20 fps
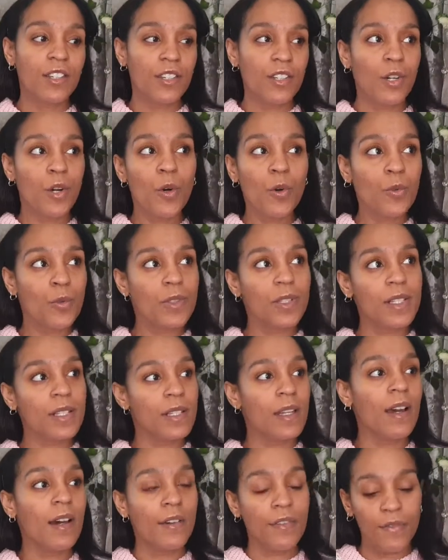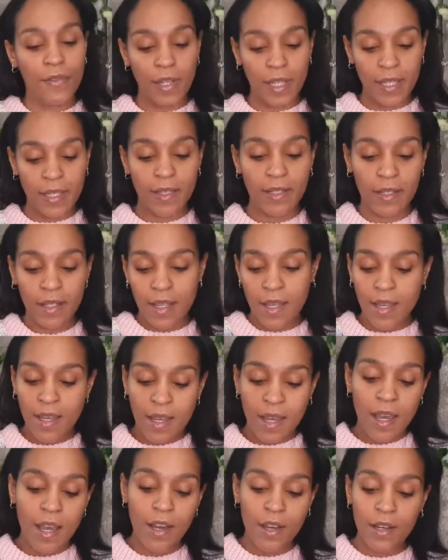cool stuff. Like,
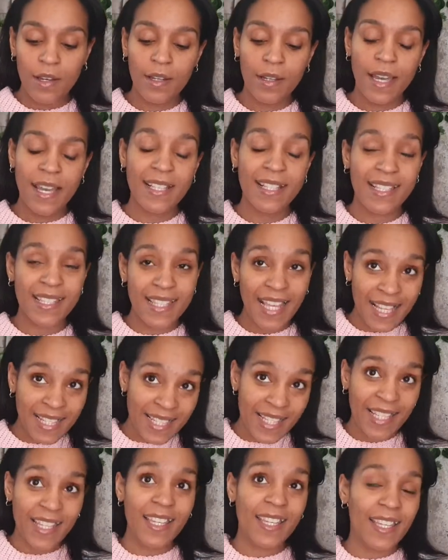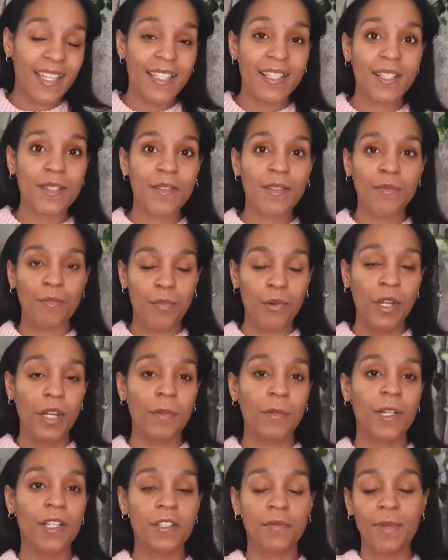her aesthetic is pretty
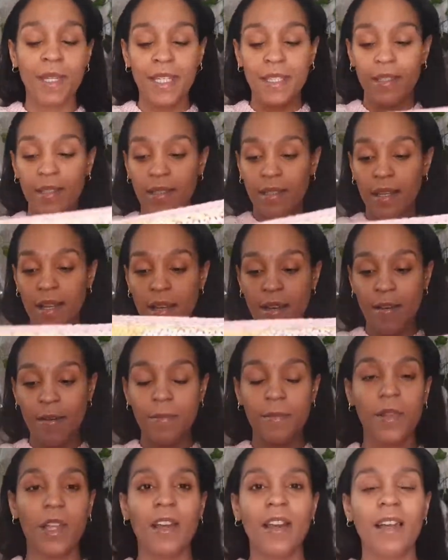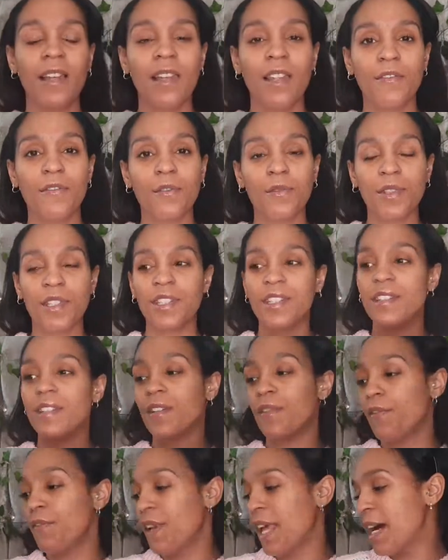much me. Like, I love all
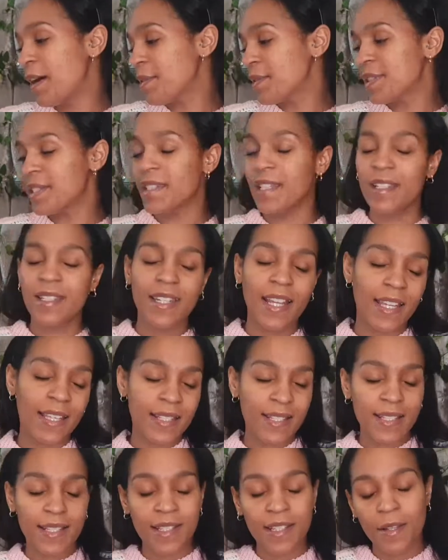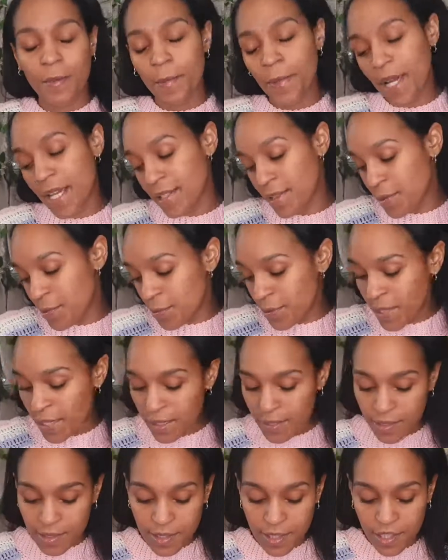the flowers and the daisies and the pastel
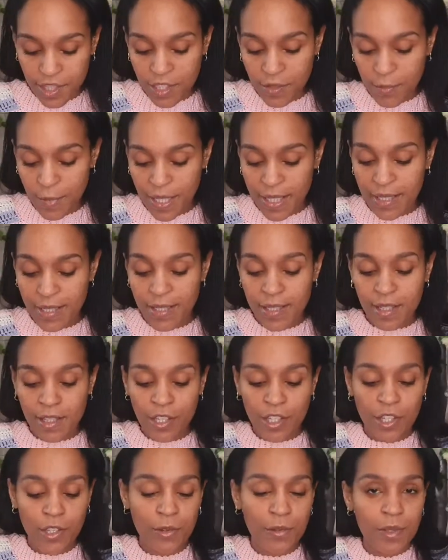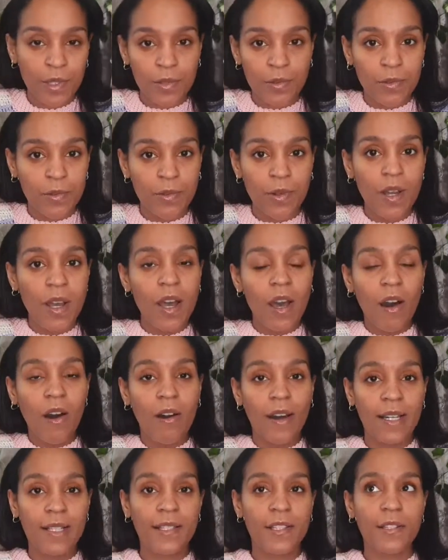colours that she makes, and the cute little
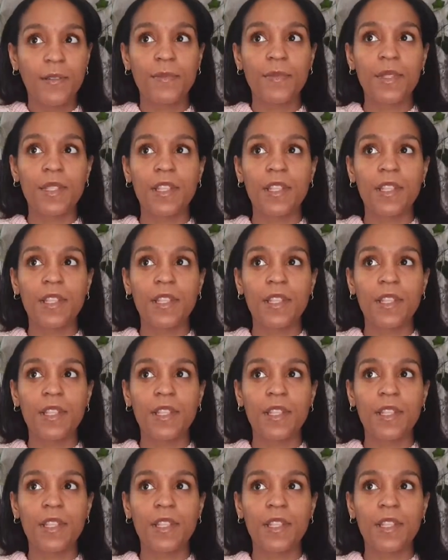items